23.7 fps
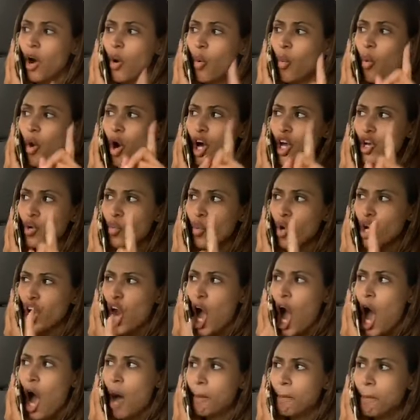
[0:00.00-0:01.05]
one would
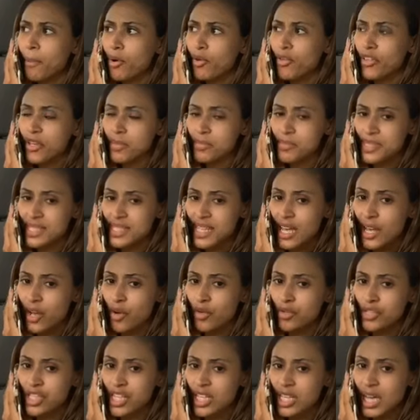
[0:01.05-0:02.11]
humble
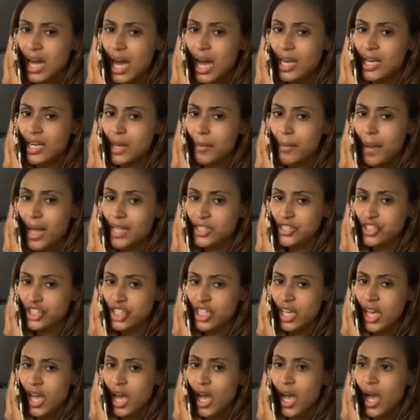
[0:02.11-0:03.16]
themselves,
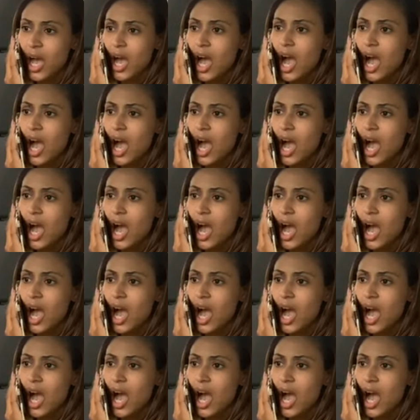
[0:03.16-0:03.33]
Ikandabashia,